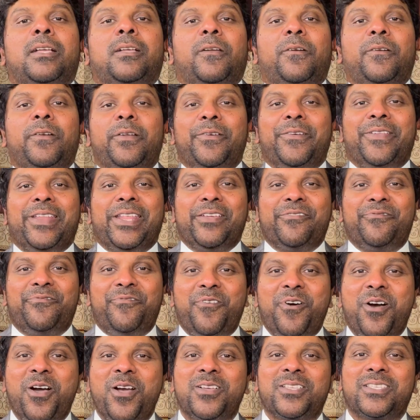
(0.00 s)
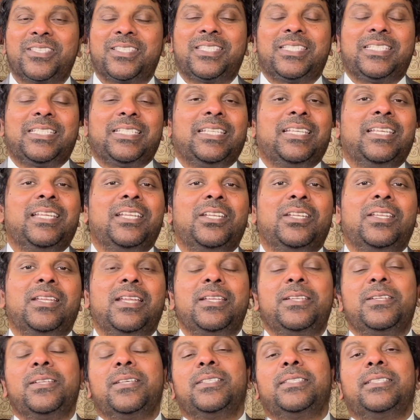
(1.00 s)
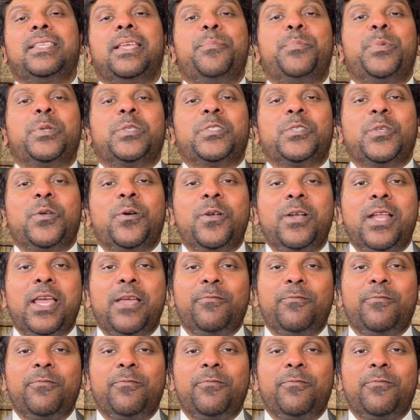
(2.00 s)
Good evening, folks. In today's episode,